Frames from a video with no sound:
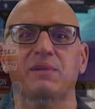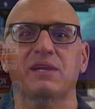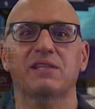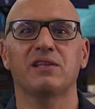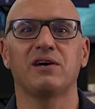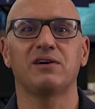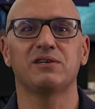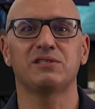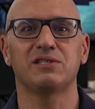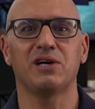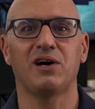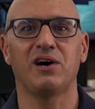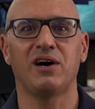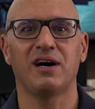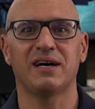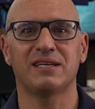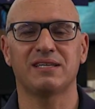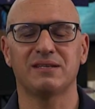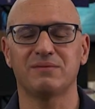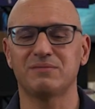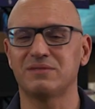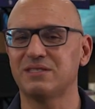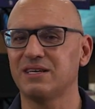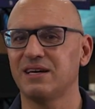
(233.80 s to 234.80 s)
picked those
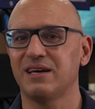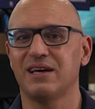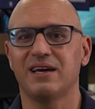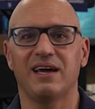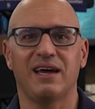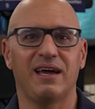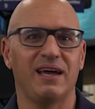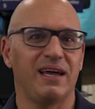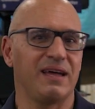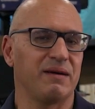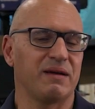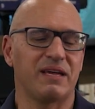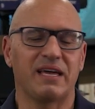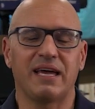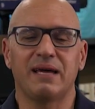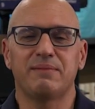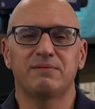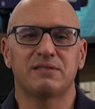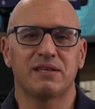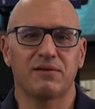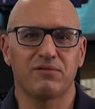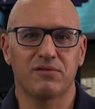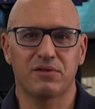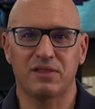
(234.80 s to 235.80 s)
items,
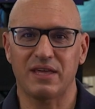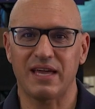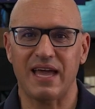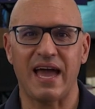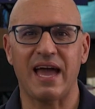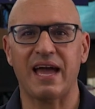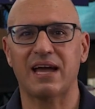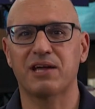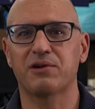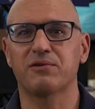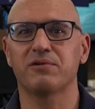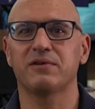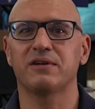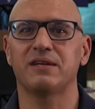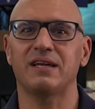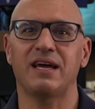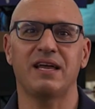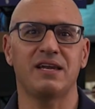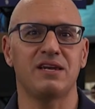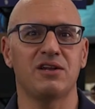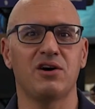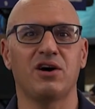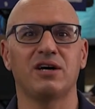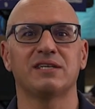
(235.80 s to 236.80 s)
keeps everything accurate
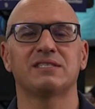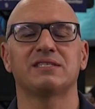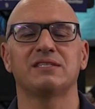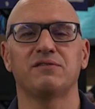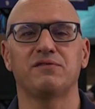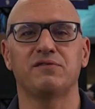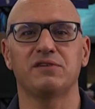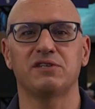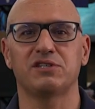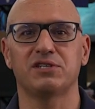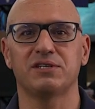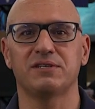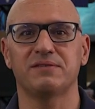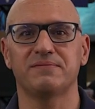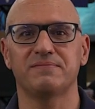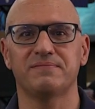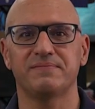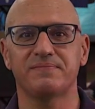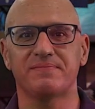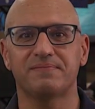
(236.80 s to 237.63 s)
and nice and efficient.